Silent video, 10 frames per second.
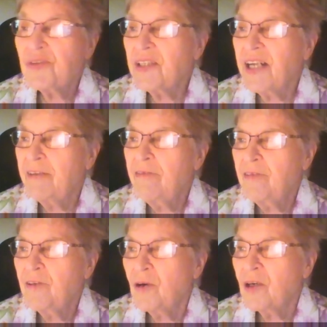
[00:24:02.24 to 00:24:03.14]
life
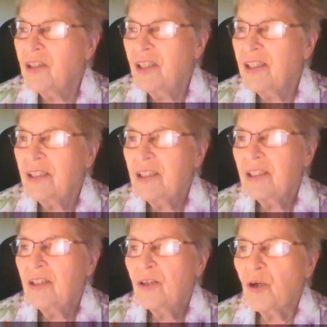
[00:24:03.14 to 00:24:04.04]
for,
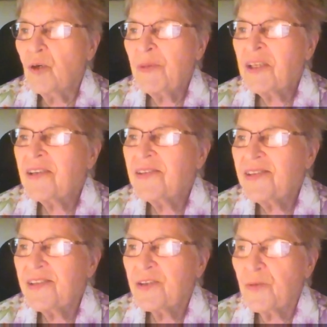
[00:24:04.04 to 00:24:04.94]
or be
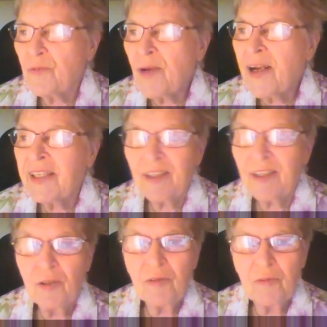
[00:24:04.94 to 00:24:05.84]
considered
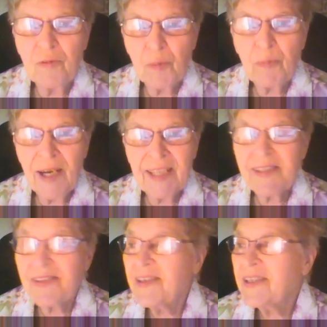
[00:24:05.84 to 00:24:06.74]
radical for
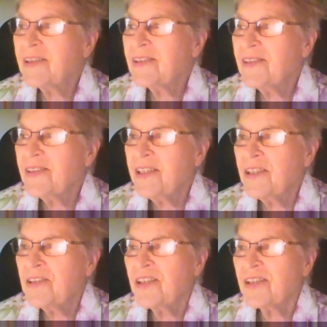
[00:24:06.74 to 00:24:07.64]
practicing its
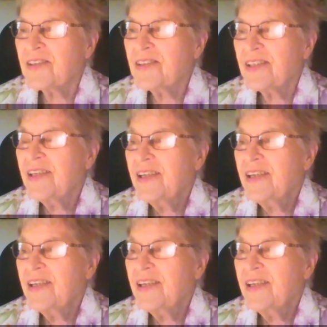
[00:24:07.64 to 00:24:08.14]
teachings.